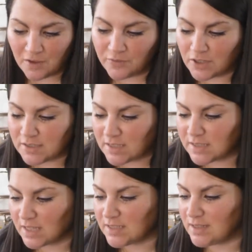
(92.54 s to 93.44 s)
first let's
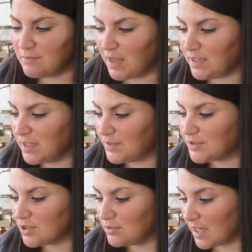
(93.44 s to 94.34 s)
get to the main gift.
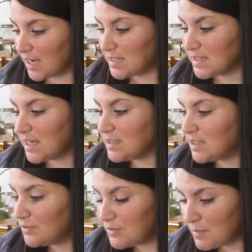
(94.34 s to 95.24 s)
So like I said, I
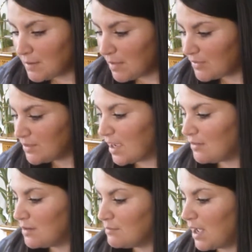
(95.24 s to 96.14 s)
did it for my mother.
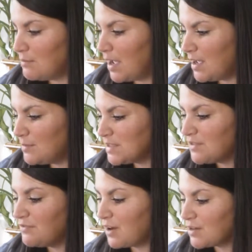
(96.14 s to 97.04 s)
Now my mom is
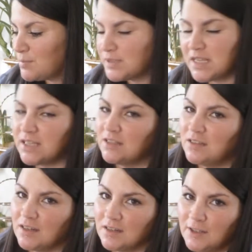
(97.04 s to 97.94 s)
very
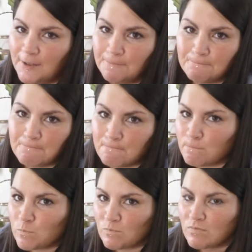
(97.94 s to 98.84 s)
particular
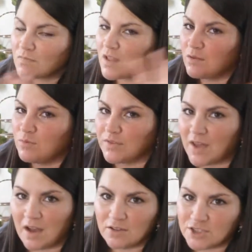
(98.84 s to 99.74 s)
with
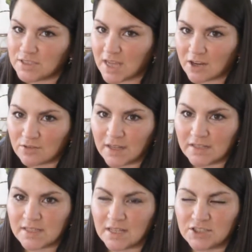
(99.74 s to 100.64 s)
how she
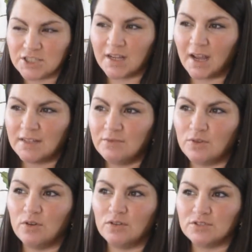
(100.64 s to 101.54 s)
decorates, and she kind of
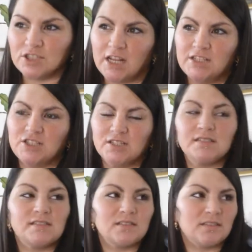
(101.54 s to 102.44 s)

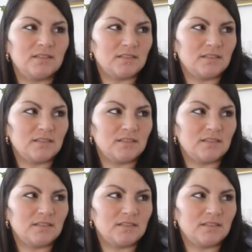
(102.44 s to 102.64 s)
changes